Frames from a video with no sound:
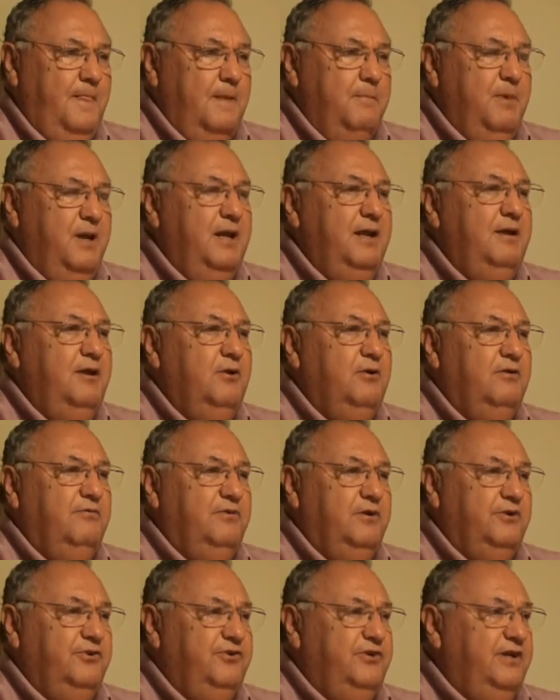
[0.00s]
Many
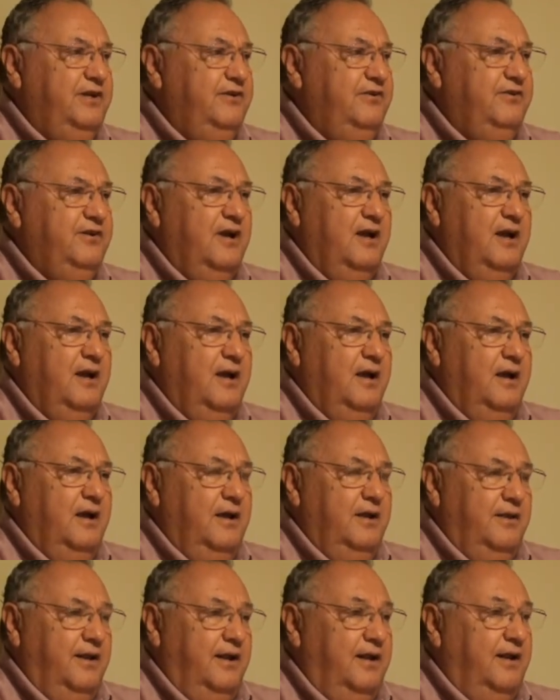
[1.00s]
universities
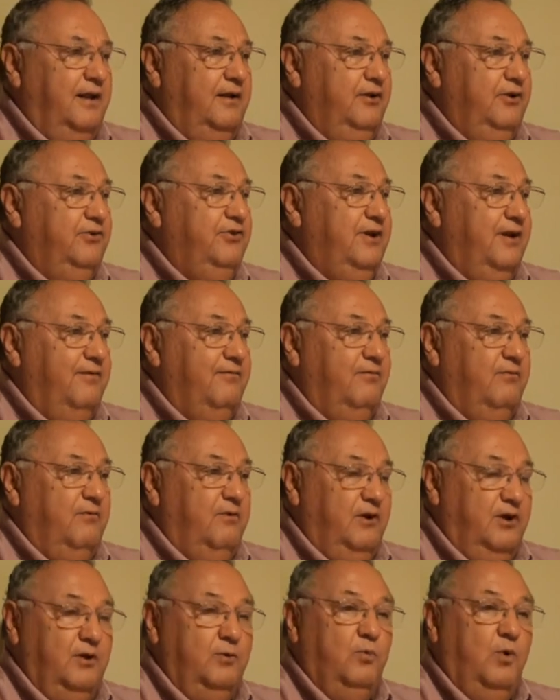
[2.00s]
that used to
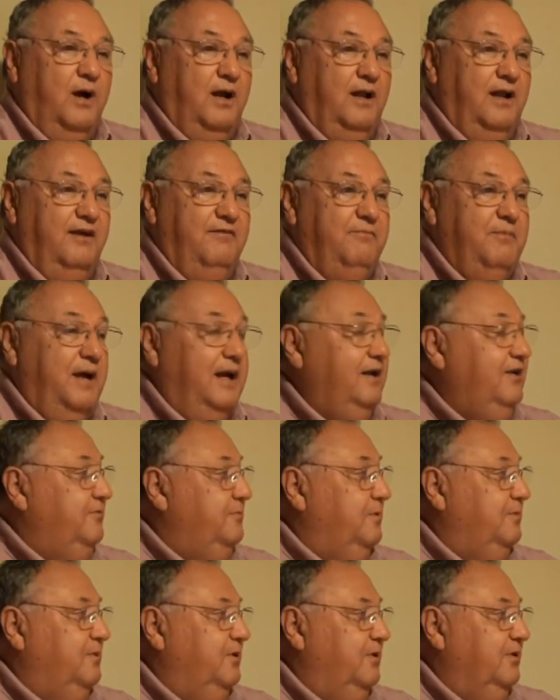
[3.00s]
have good wildlife
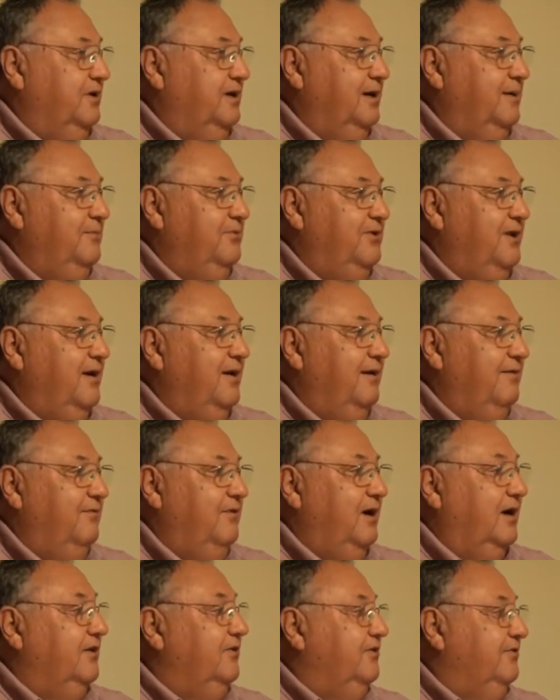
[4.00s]
management programs now have
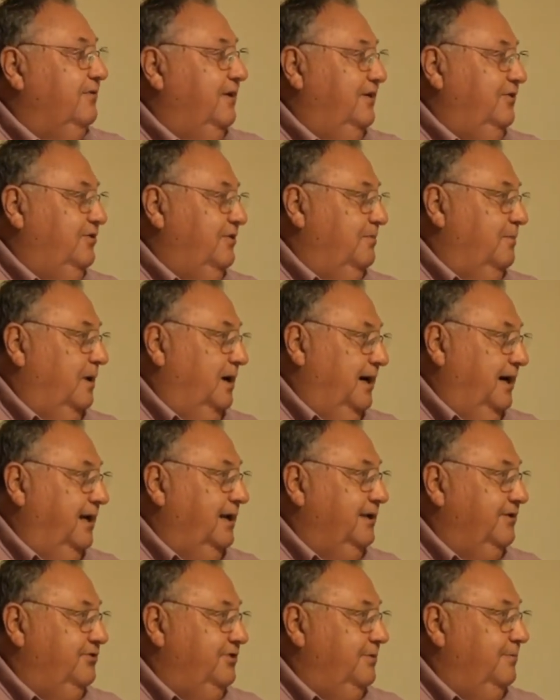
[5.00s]
conservation
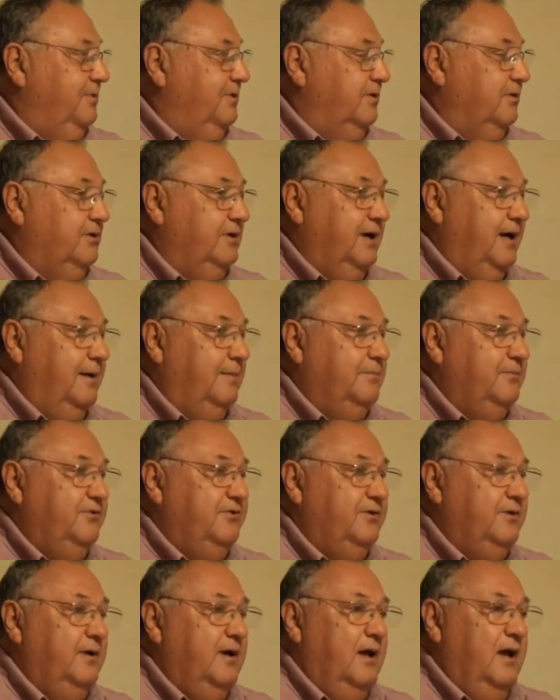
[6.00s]
biology
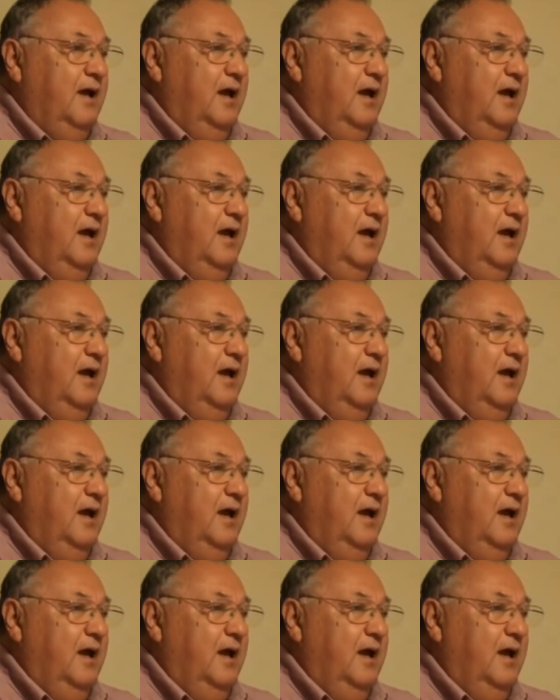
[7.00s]
programs.